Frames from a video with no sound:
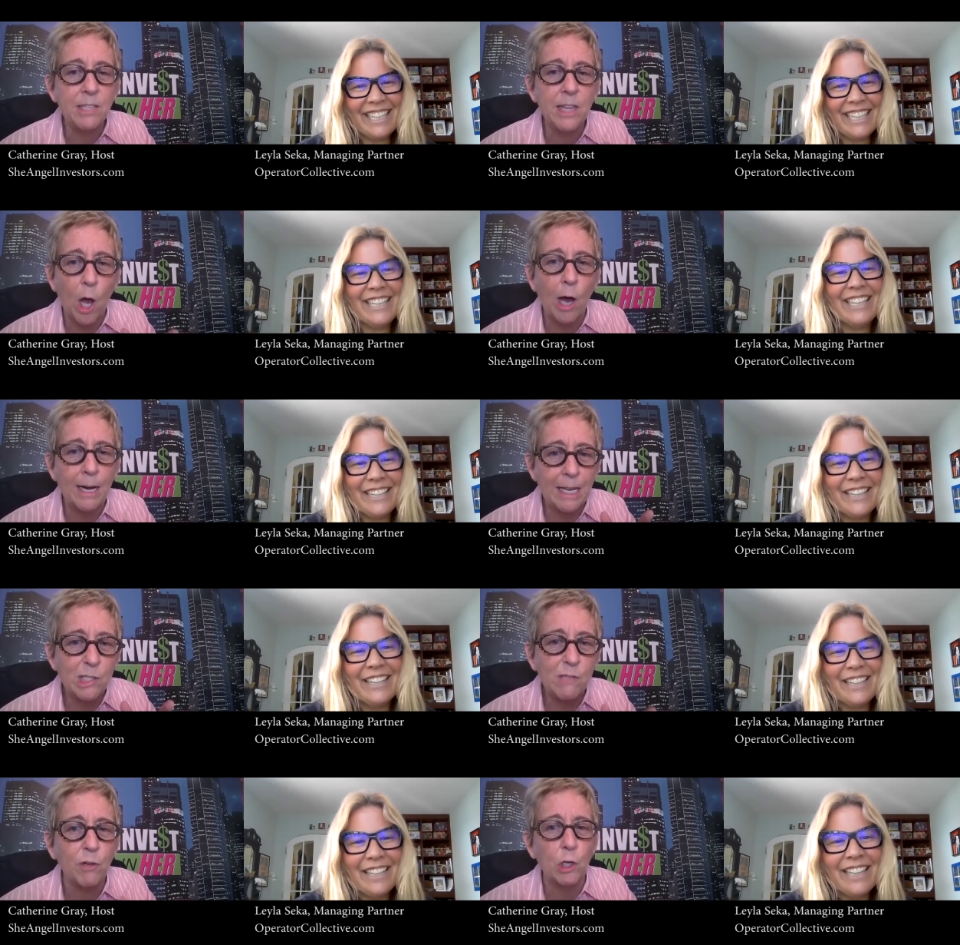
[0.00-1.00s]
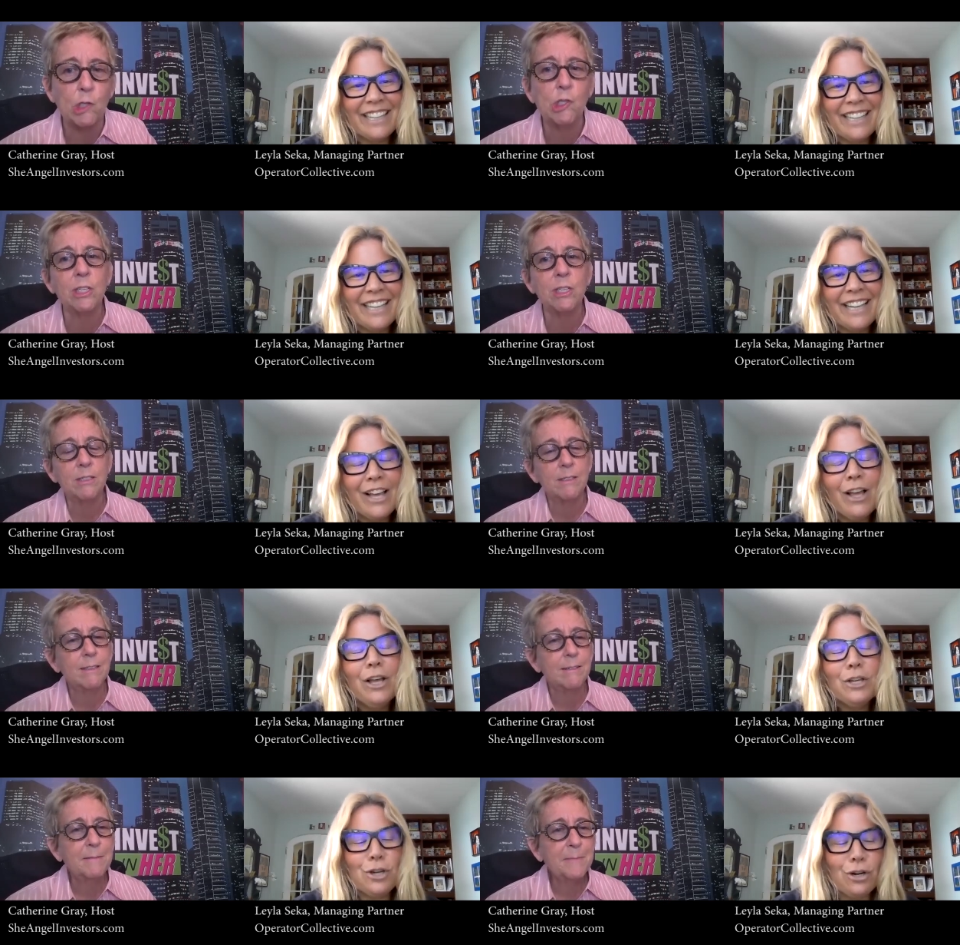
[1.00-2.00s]
Speaker 1: to the audience first.
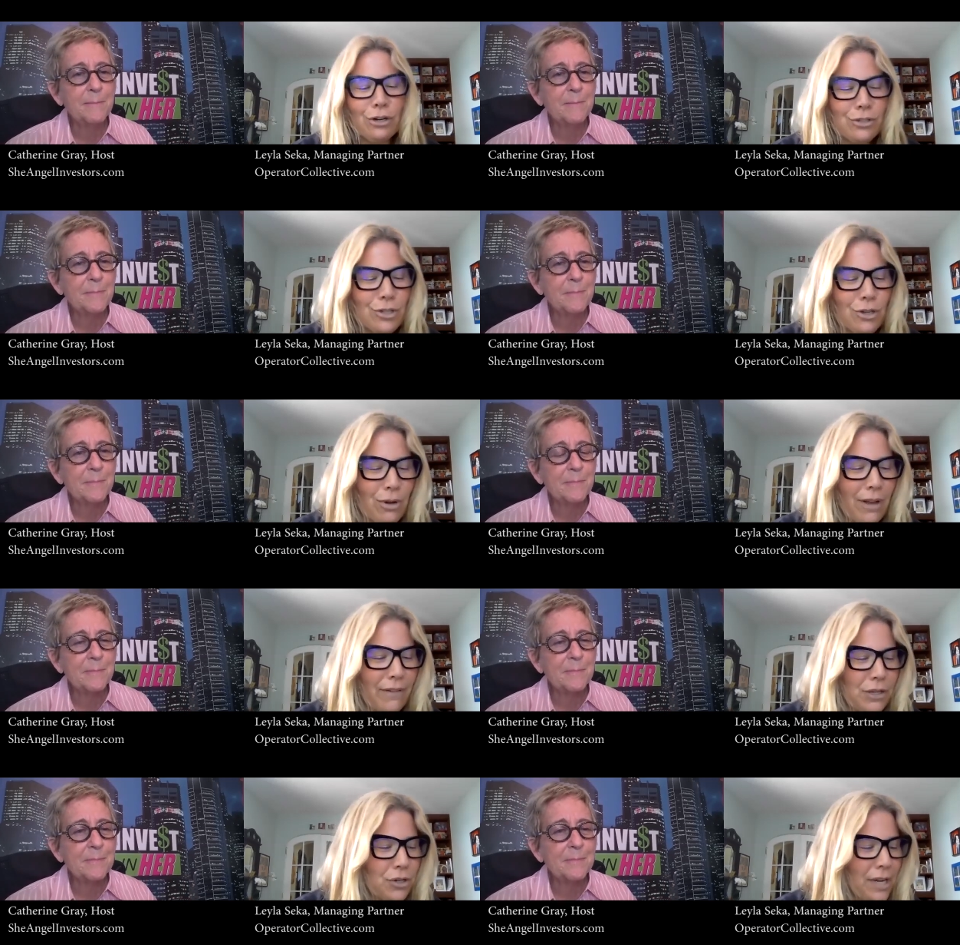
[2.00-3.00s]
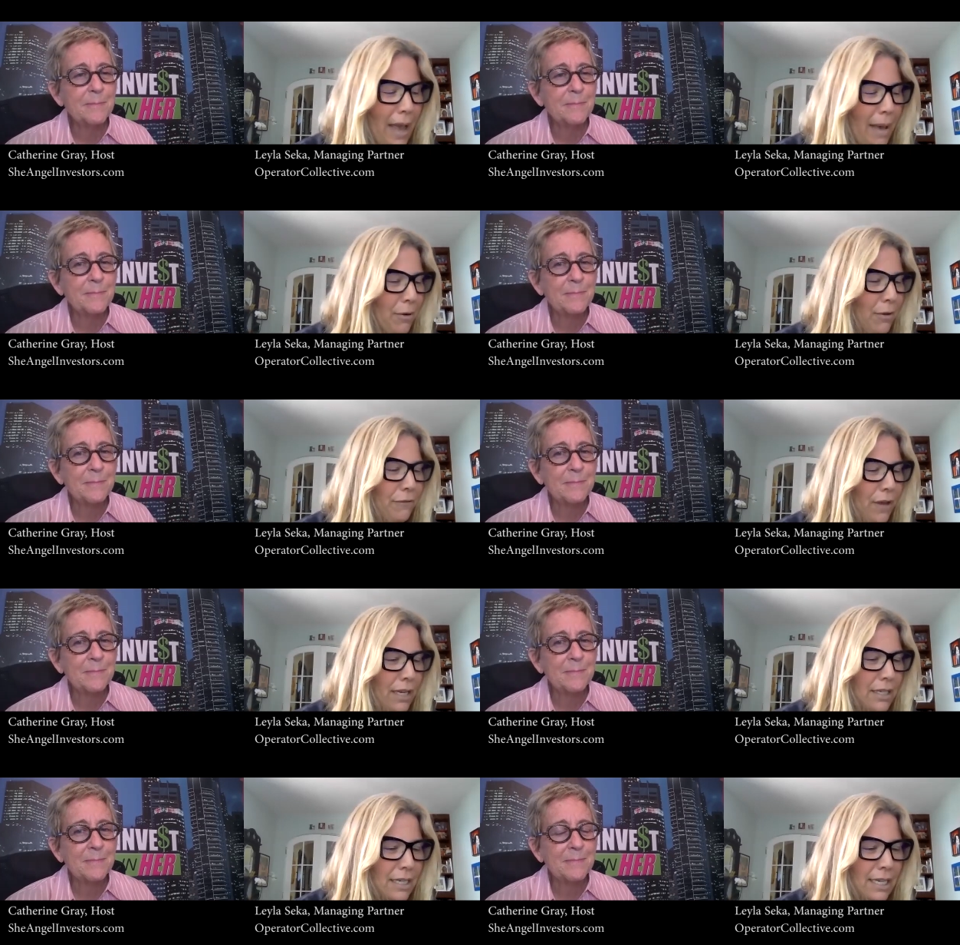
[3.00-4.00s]
Sure.
Speaker 2: So a venture capital
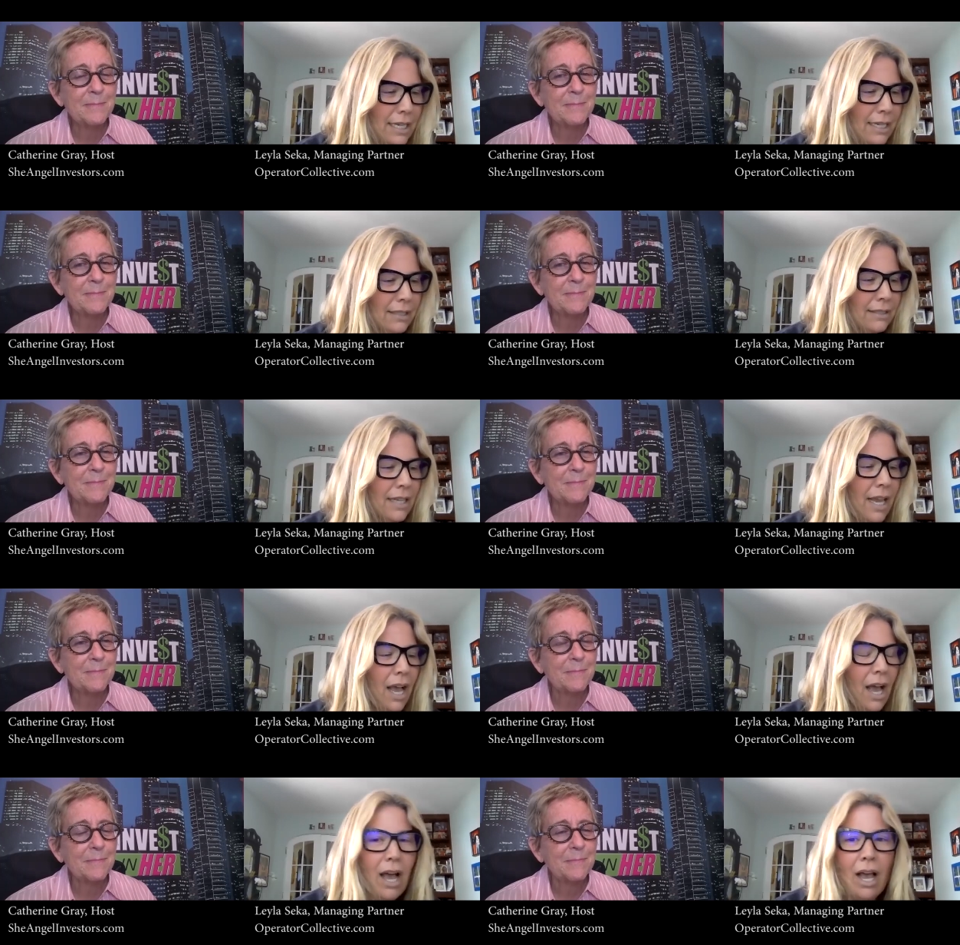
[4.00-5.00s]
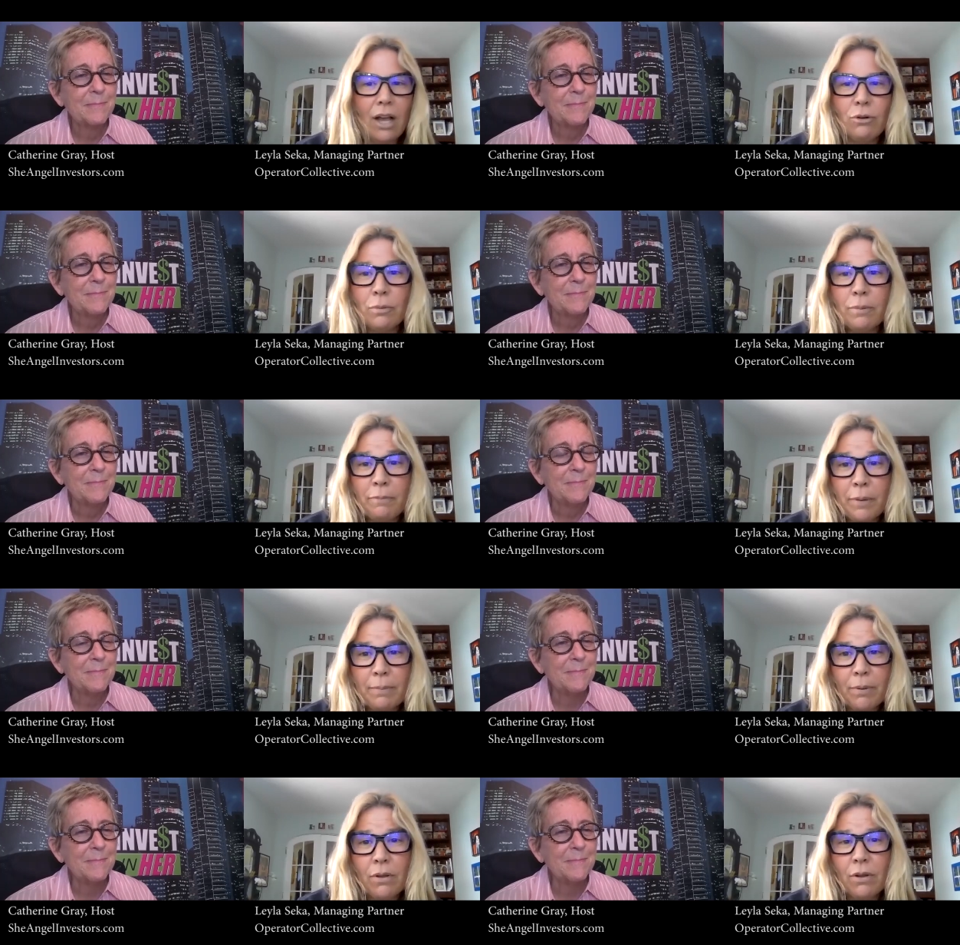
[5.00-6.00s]
fund is a group of
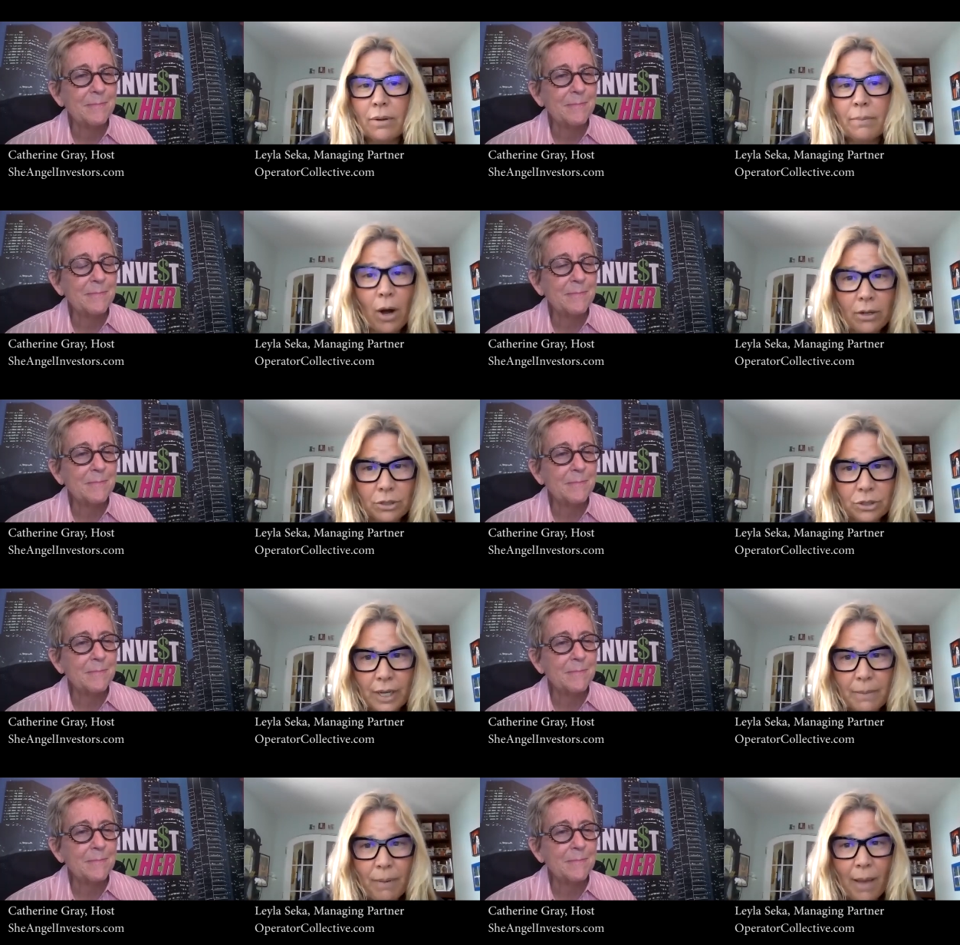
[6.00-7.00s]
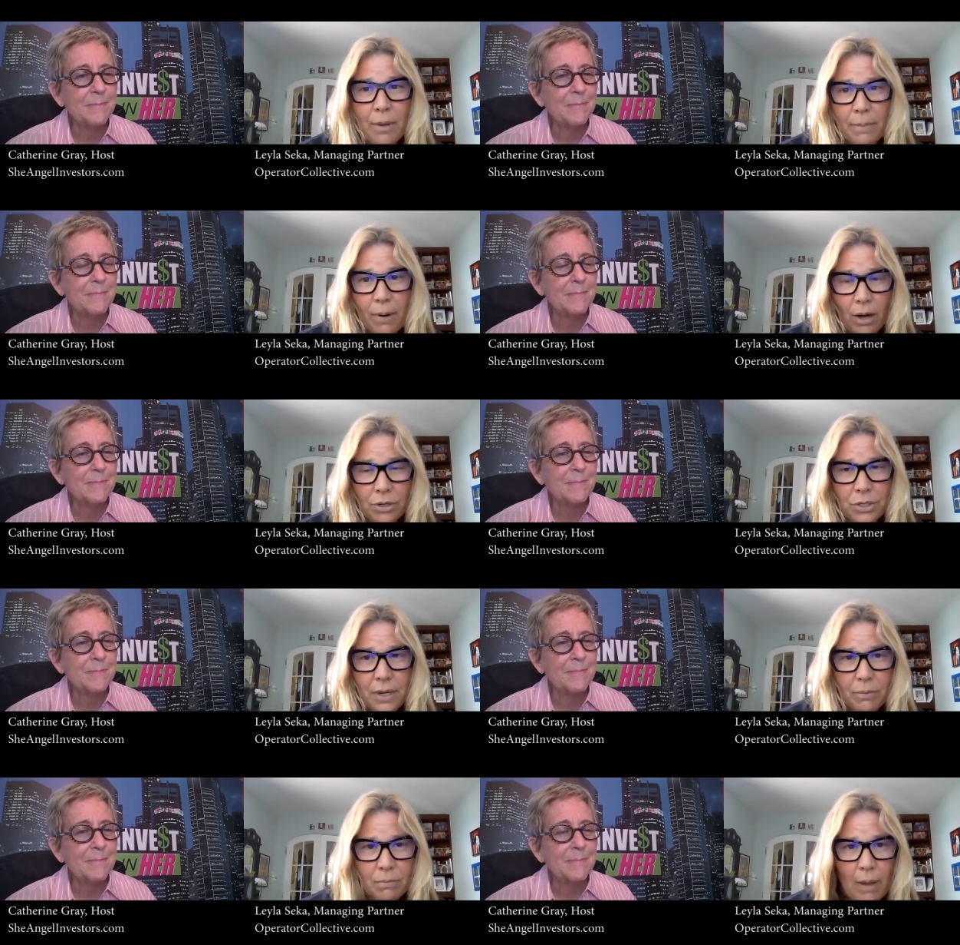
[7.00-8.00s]
people or a partnership. I'm in a
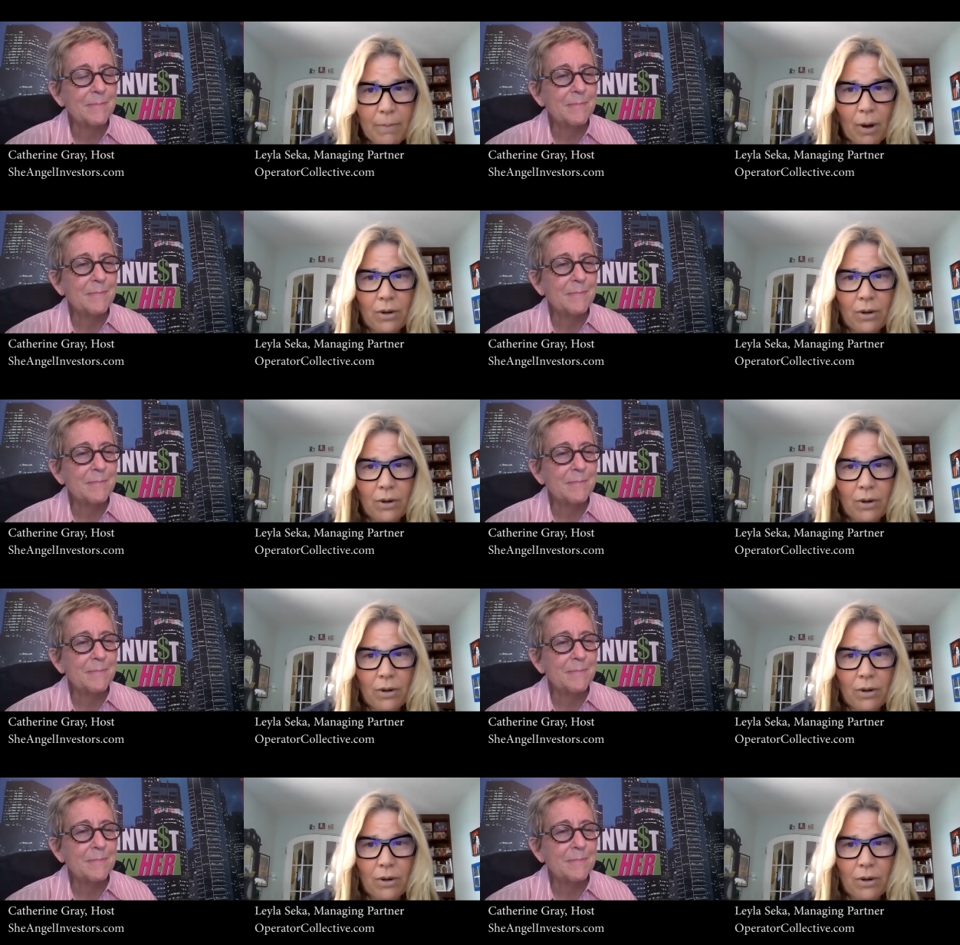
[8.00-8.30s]
partnership with my